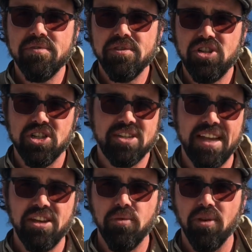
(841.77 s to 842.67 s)
Just
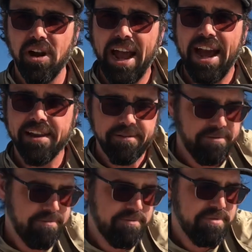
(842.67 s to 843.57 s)
that you were at
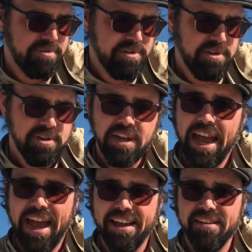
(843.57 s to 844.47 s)

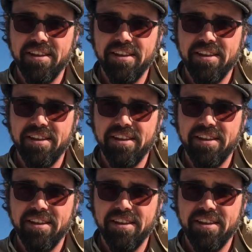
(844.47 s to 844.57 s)
the